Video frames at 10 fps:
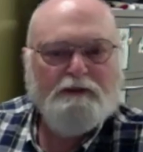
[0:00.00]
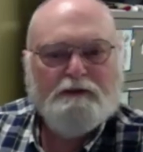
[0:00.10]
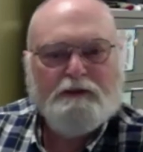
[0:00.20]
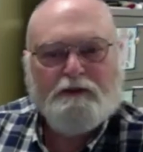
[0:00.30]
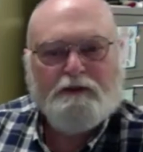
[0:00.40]

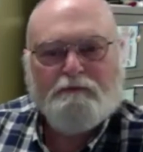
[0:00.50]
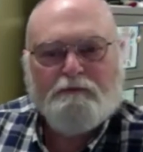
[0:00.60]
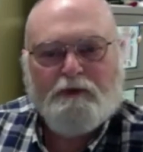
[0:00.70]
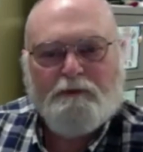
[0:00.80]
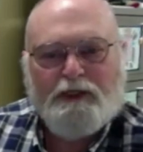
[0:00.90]
Um,
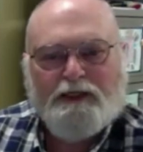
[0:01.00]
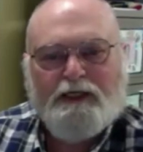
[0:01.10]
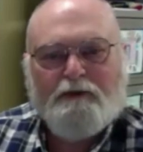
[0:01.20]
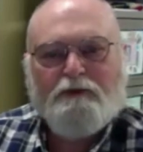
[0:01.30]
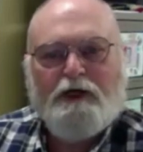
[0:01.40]
I mean, I
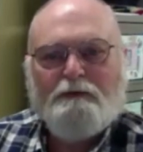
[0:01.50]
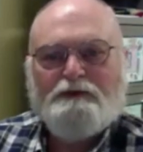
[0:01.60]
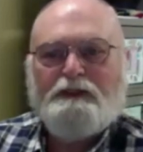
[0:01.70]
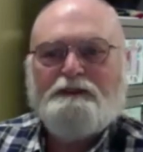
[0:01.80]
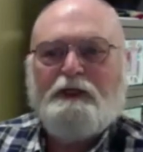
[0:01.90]
can't promise
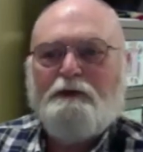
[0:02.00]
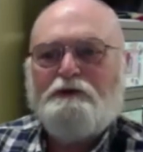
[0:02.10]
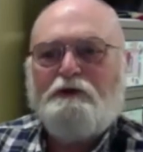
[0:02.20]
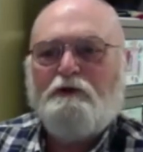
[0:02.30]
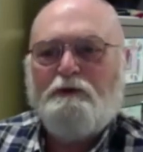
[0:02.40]
that's how it's
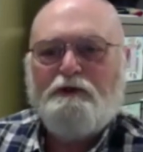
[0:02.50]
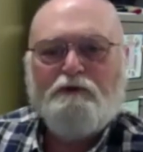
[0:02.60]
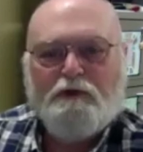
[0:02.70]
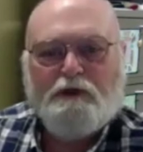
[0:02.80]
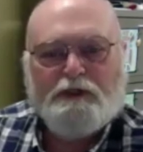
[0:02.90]
going to be
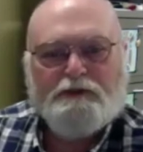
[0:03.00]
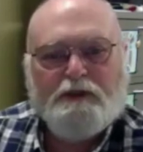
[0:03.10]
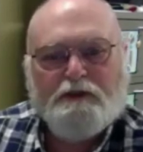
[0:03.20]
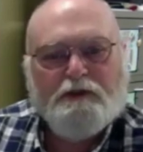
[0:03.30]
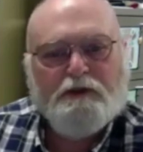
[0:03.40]
for the next
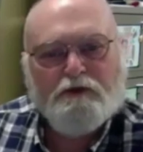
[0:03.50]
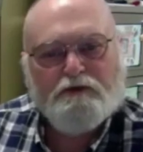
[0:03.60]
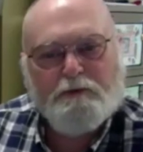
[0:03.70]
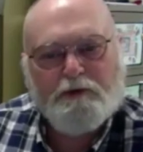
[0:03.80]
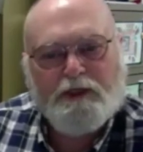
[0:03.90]
10
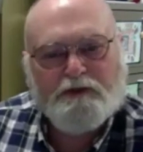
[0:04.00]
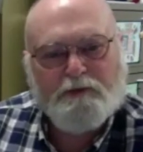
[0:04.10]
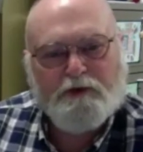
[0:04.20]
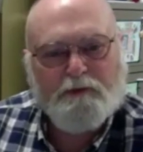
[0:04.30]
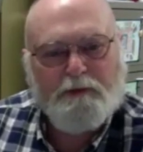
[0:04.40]
years, but that's
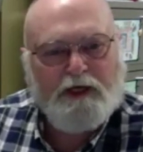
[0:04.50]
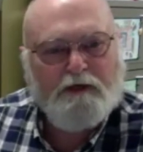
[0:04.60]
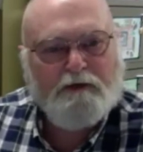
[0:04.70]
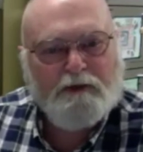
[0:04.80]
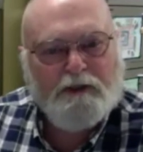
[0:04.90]
been the
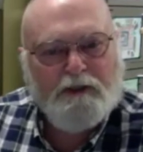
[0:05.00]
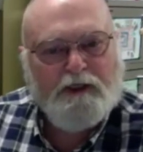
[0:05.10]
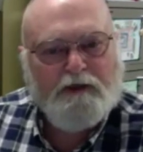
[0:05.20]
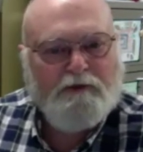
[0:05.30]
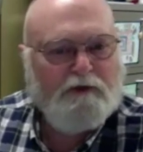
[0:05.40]
pattern.
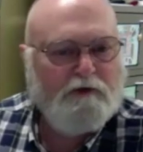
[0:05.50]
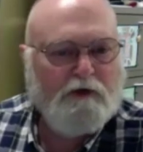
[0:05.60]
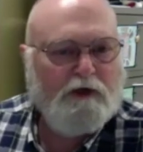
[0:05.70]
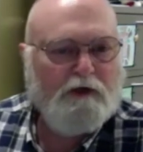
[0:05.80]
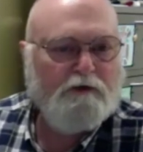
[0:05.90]
And then there
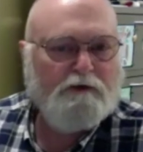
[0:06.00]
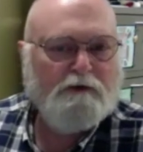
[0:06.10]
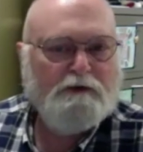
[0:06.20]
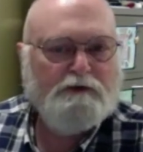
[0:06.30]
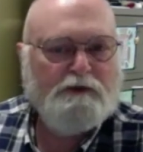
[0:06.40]
are other
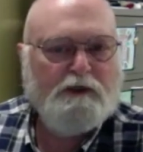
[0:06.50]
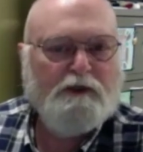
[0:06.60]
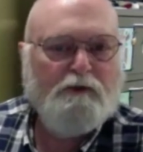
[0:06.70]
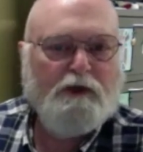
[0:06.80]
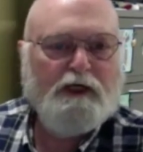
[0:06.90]
study
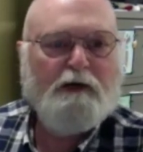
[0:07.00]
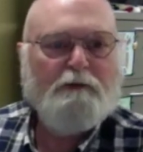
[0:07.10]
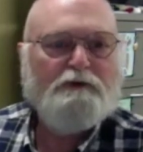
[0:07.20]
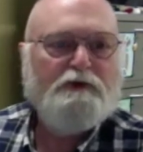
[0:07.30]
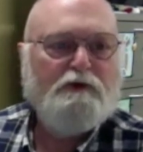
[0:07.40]
away
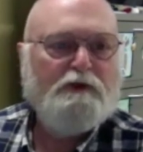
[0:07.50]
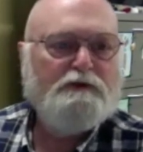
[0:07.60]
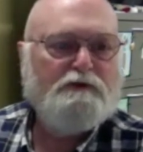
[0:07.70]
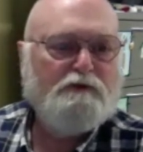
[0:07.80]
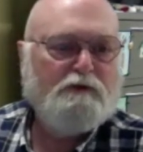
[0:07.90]

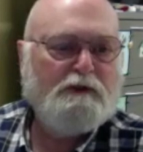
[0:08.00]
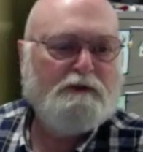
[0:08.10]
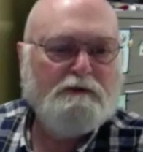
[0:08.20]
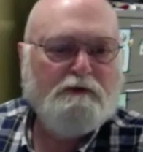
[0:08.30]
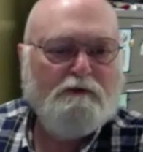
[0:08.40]
opportunities during
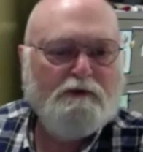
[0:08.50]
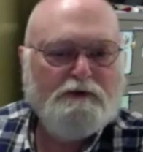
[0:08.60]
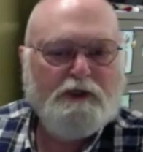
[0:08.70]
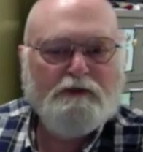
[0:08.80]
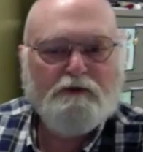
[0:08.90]
the
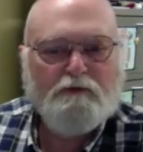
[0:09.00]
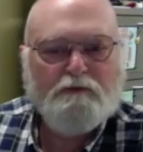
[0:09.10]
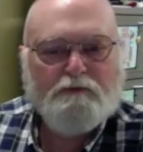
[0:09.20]
J term.